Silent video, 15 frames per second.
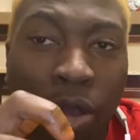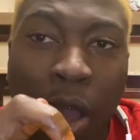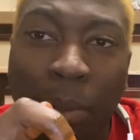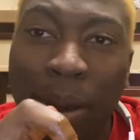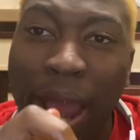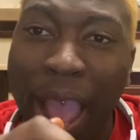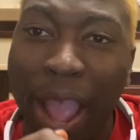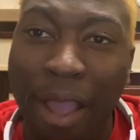
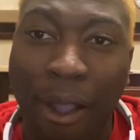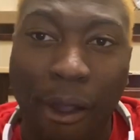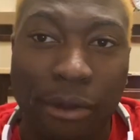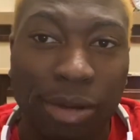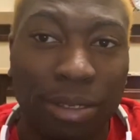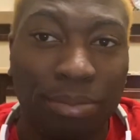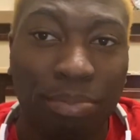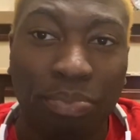play.
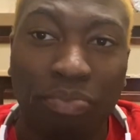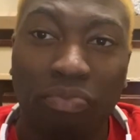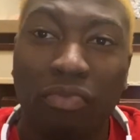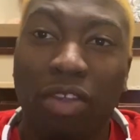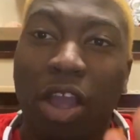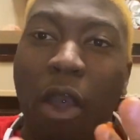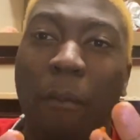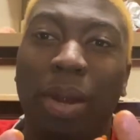
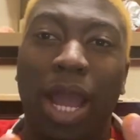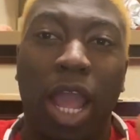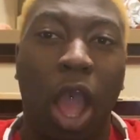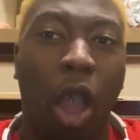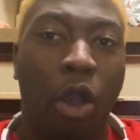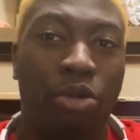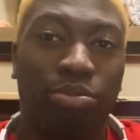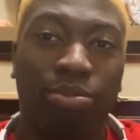Go play,
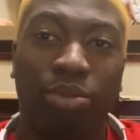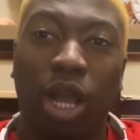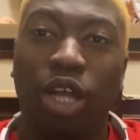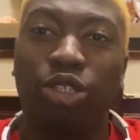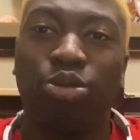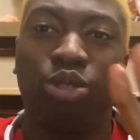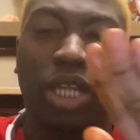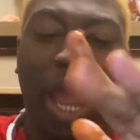ho.
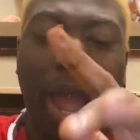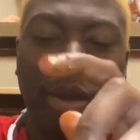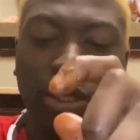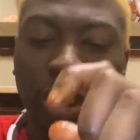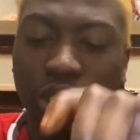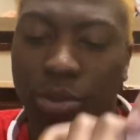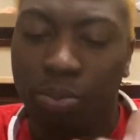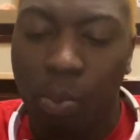Cause you
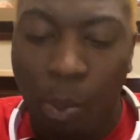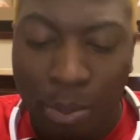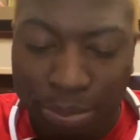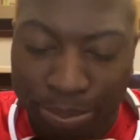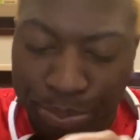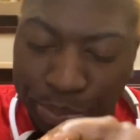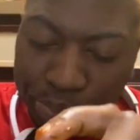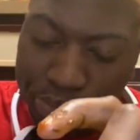childish.
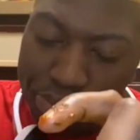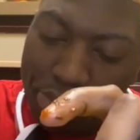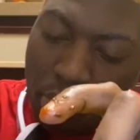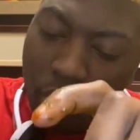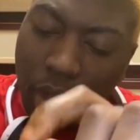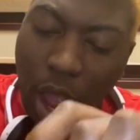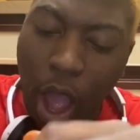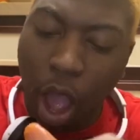
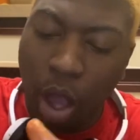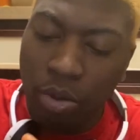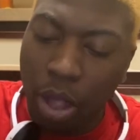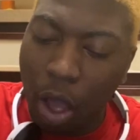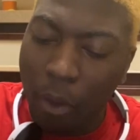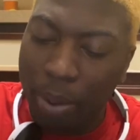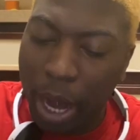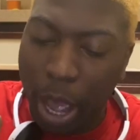Ho,
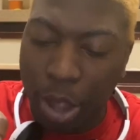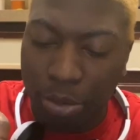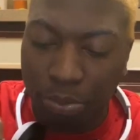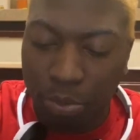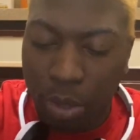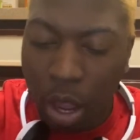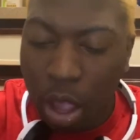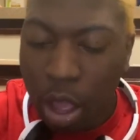go play.
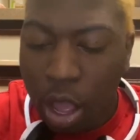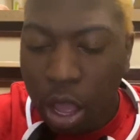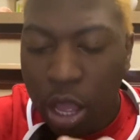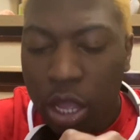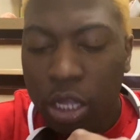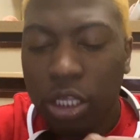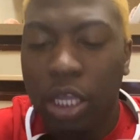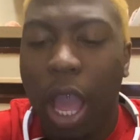
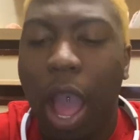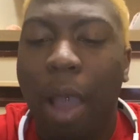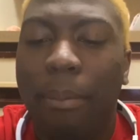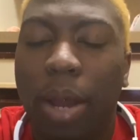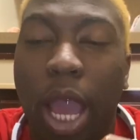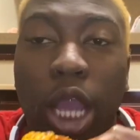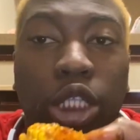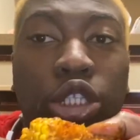Y'all
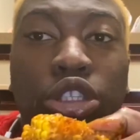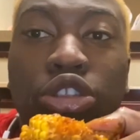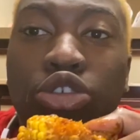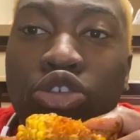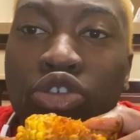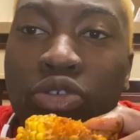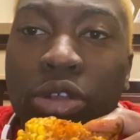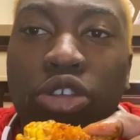play
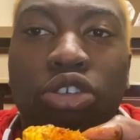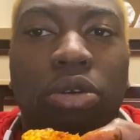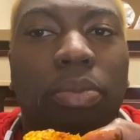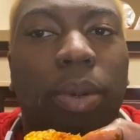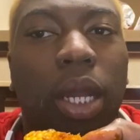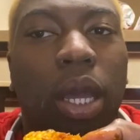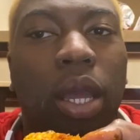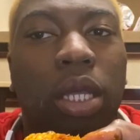too. You
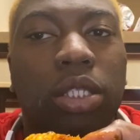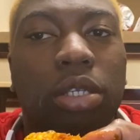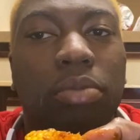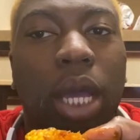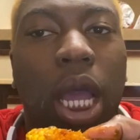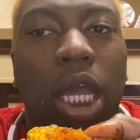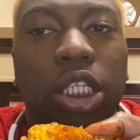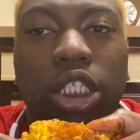play too
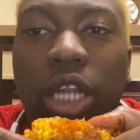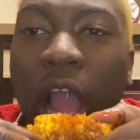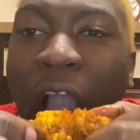much.